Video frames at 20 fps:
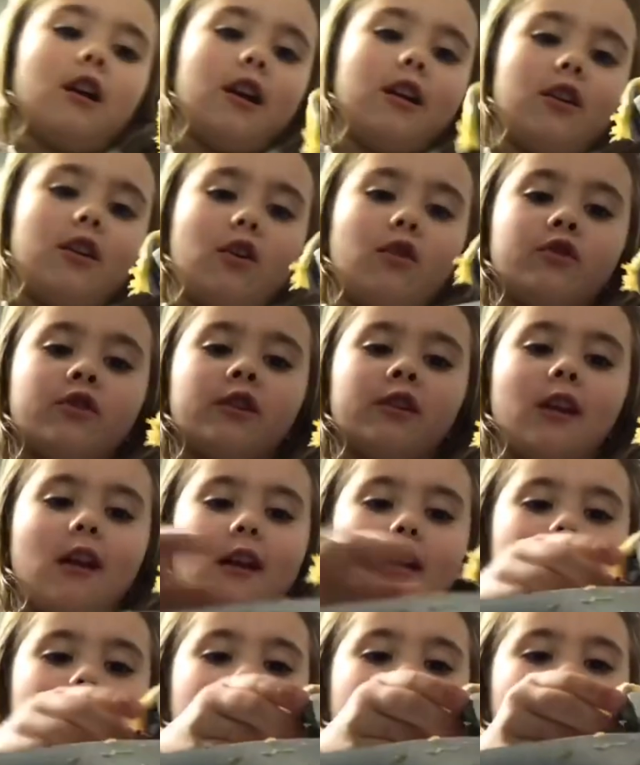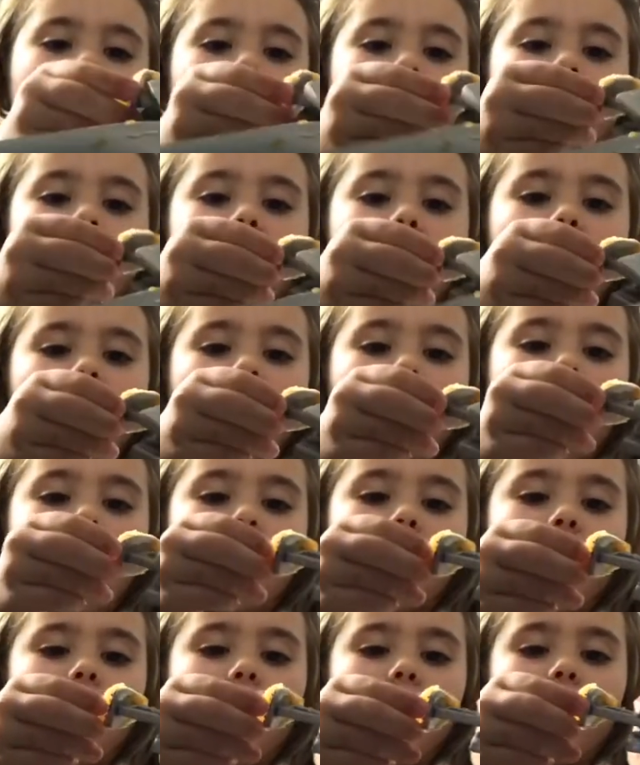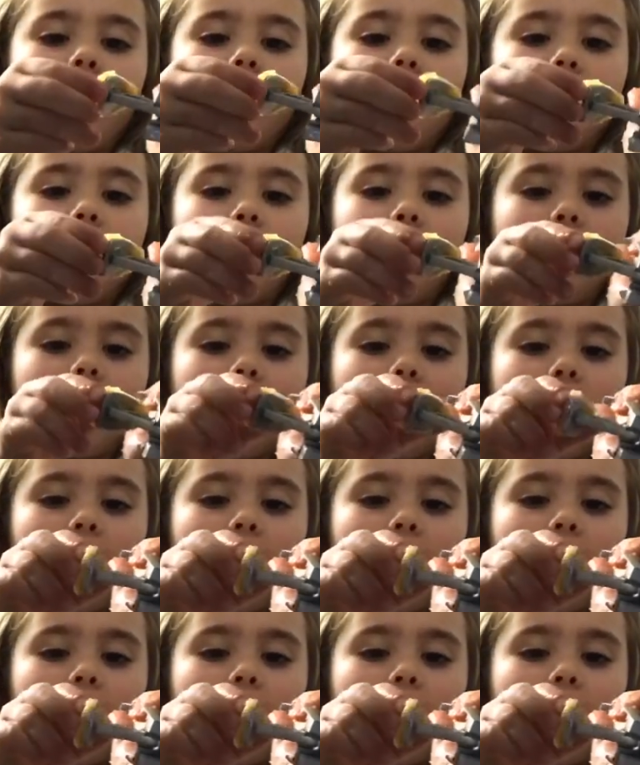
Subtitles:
I know she is because I saw her.